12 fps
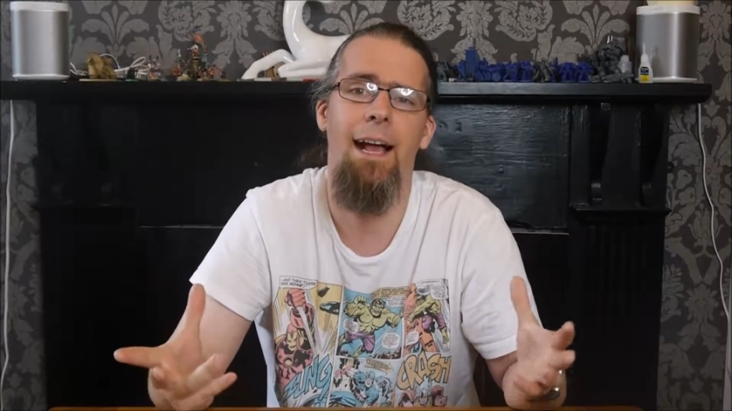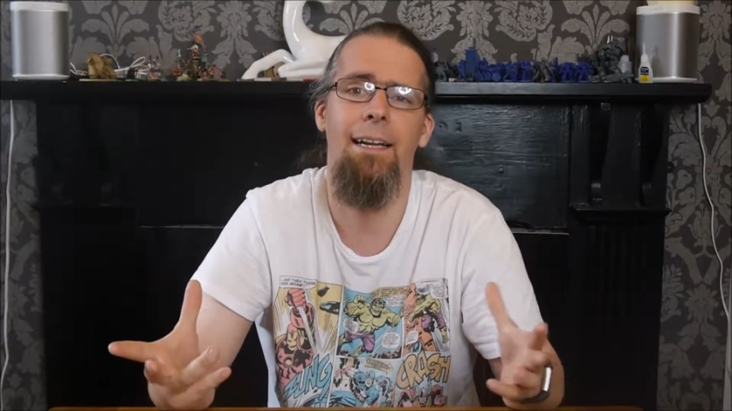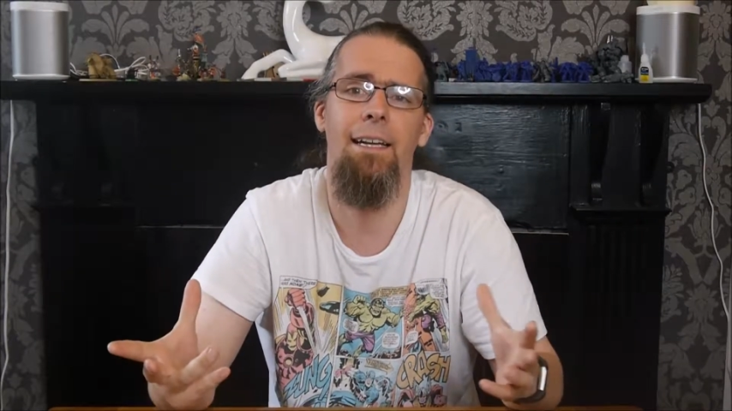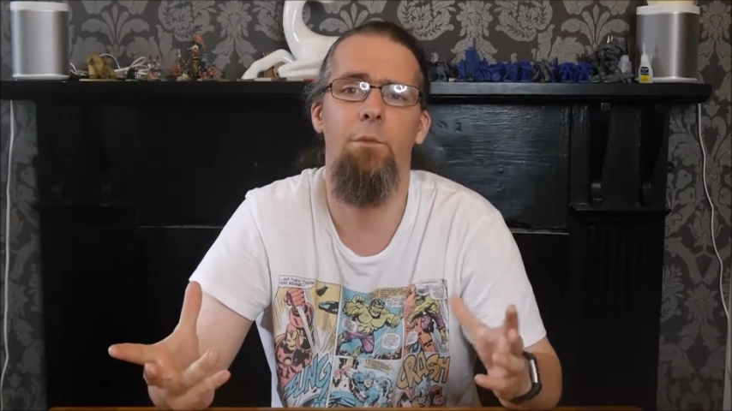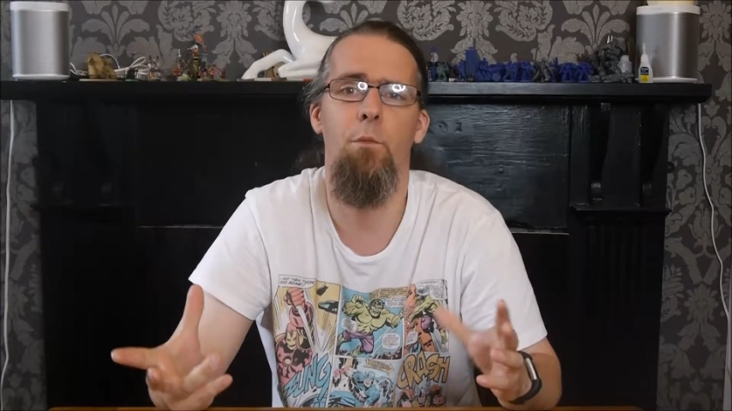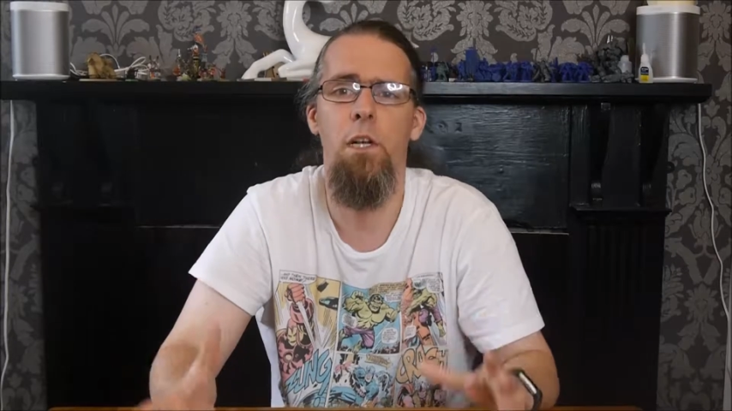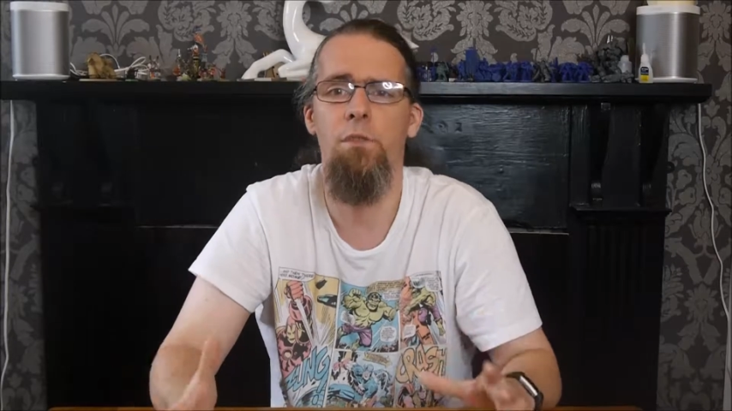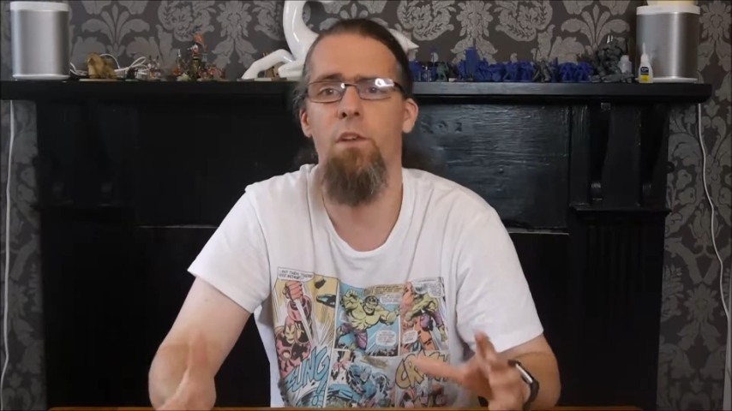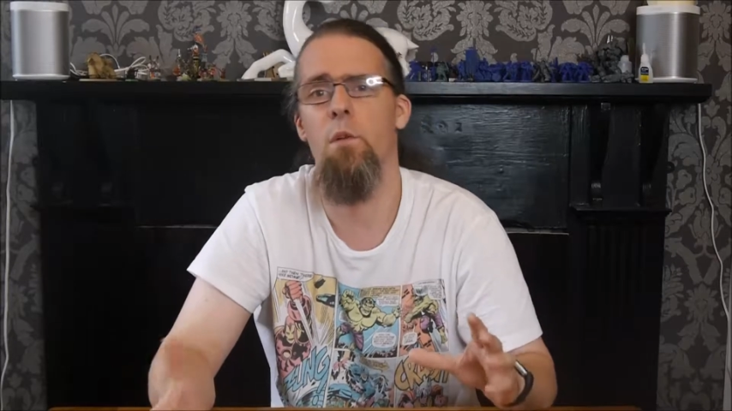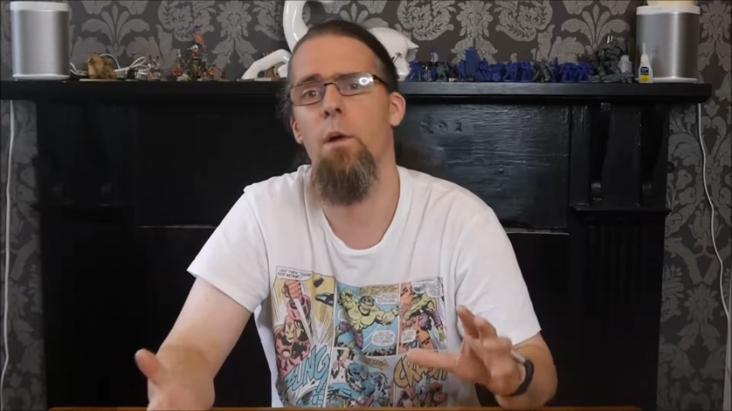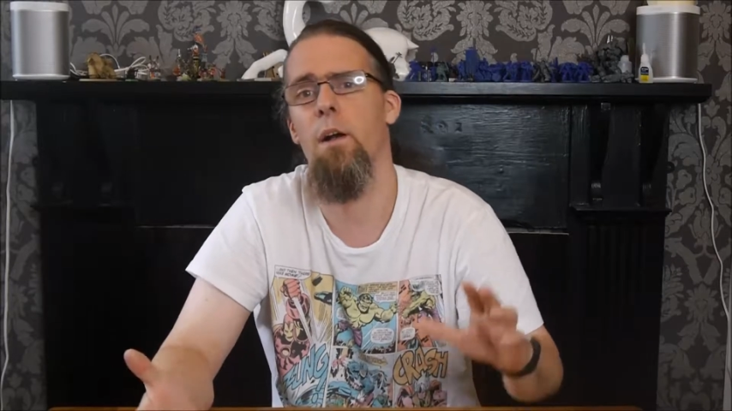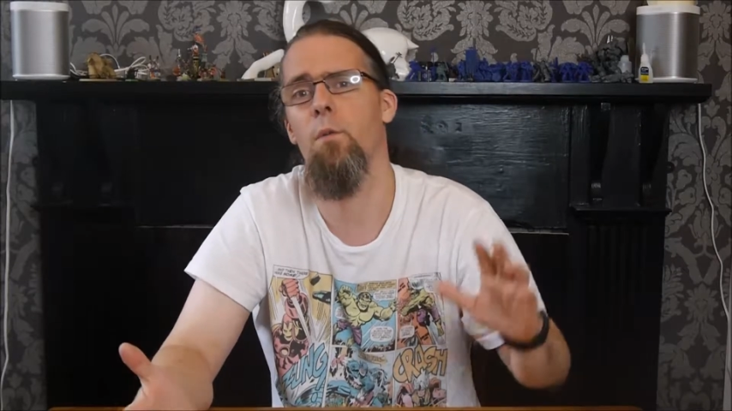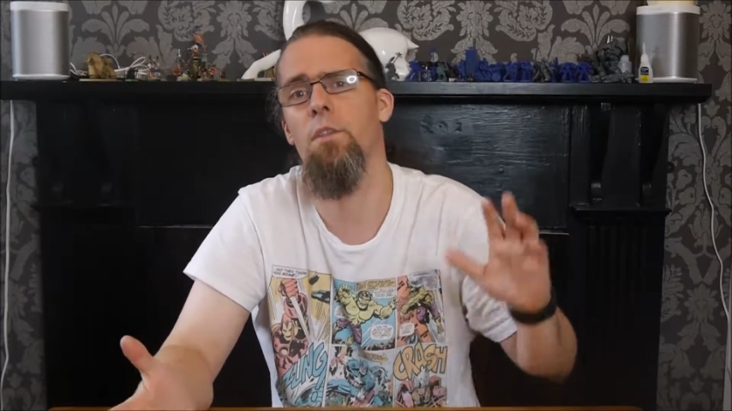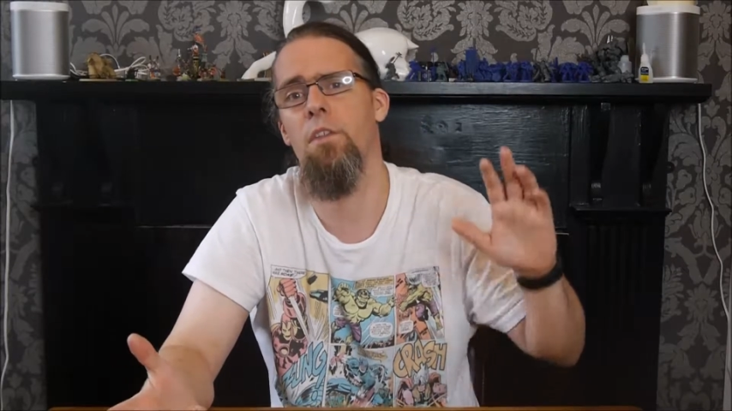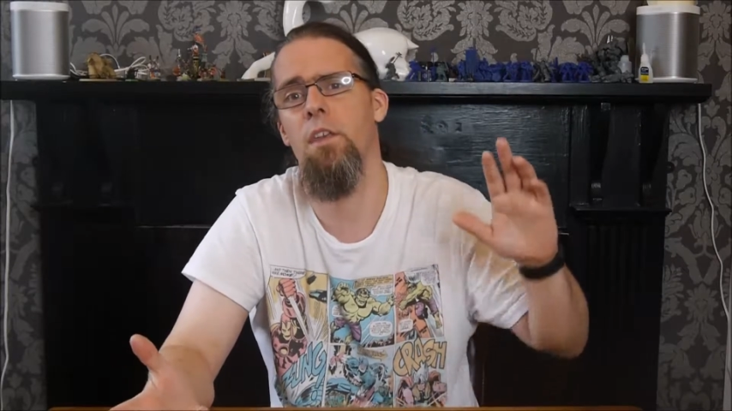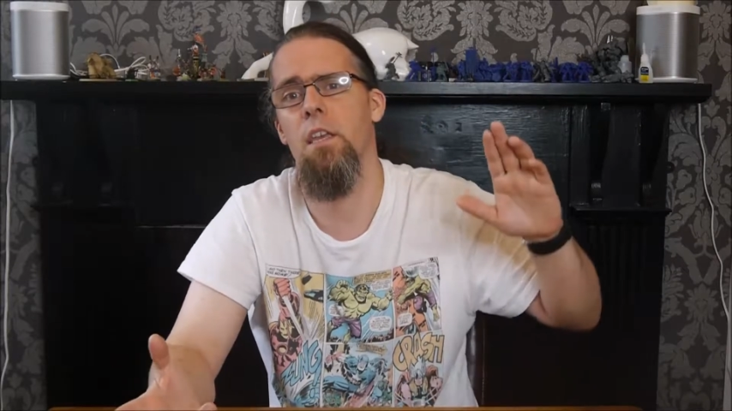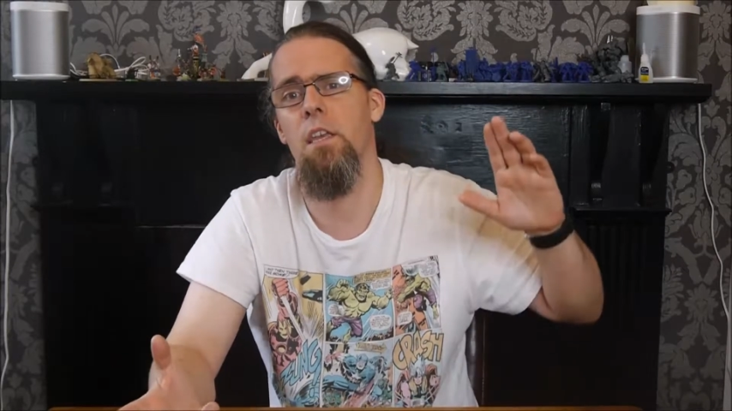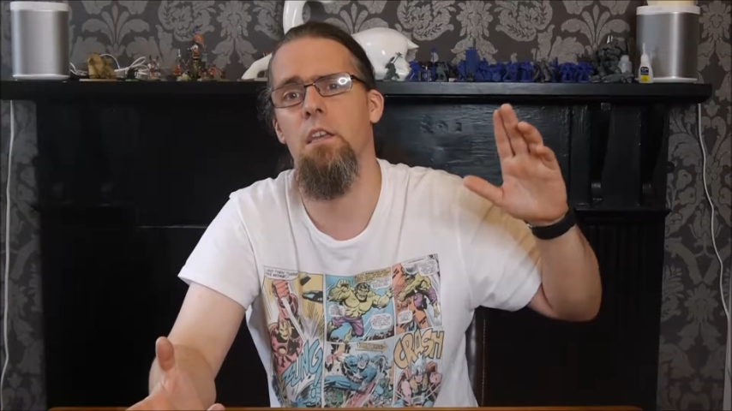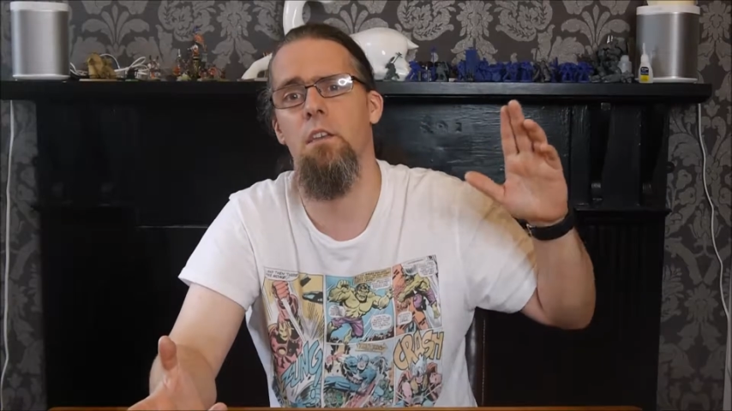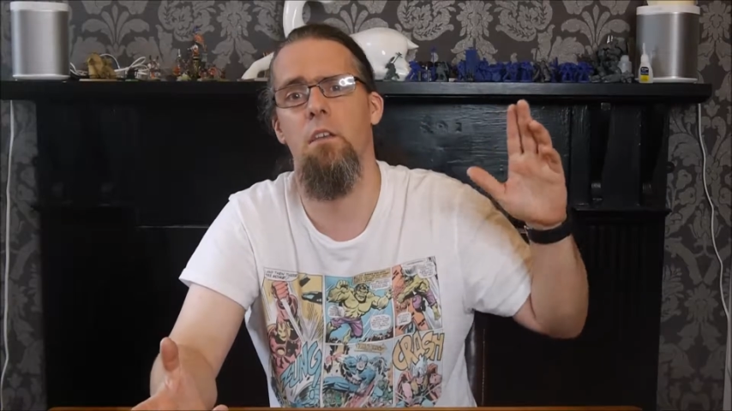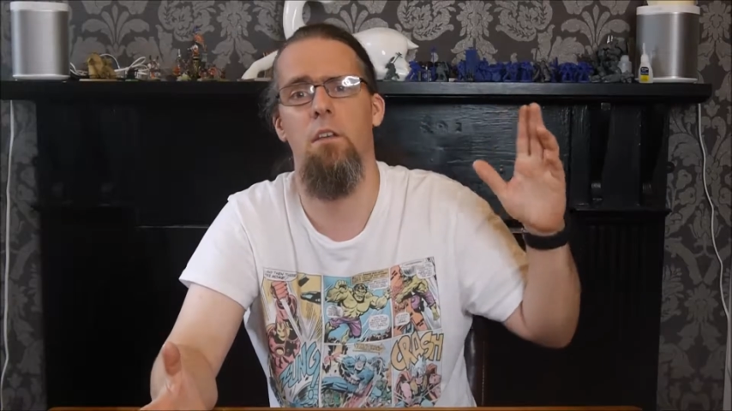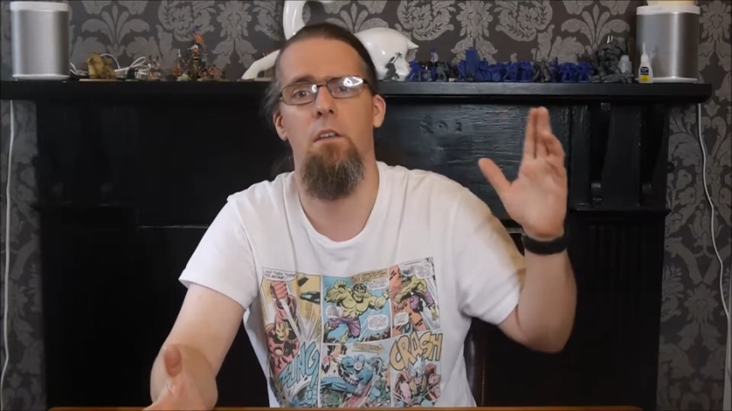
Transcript: and it works very well with the